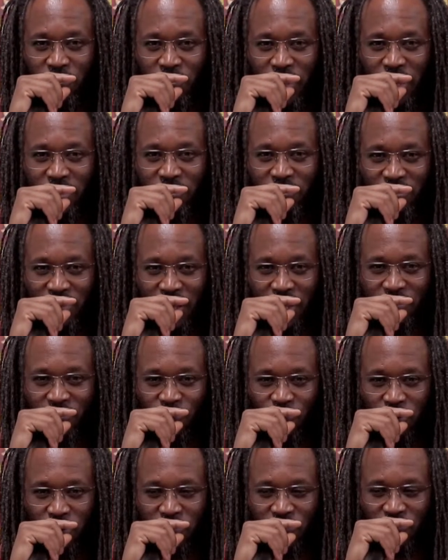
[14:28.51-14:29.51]
That's
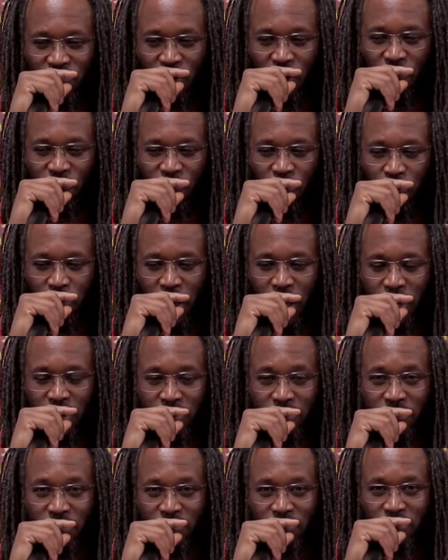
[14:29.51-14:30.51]
what a slothful man
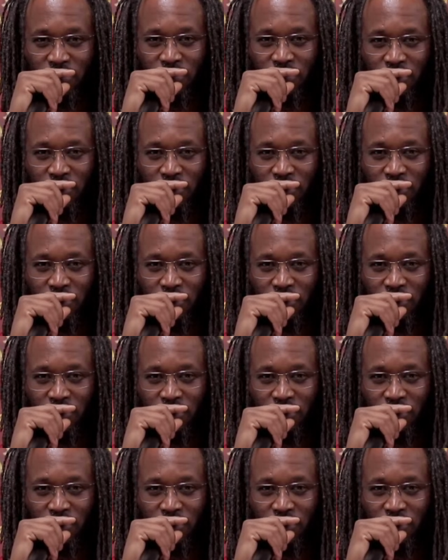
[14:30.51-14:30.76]
is.